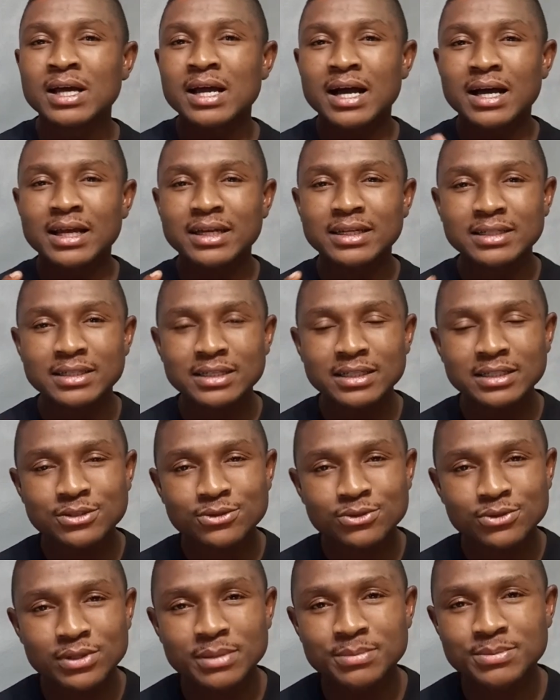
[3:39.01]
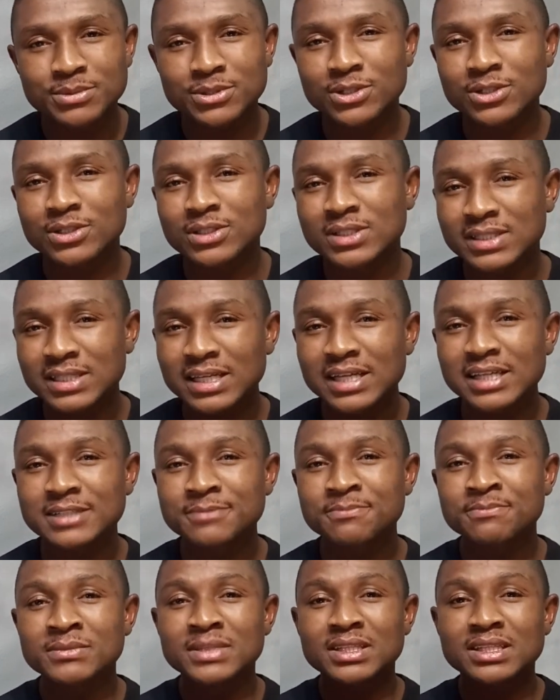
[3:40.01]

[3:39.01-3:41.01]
And in that scripture, it says,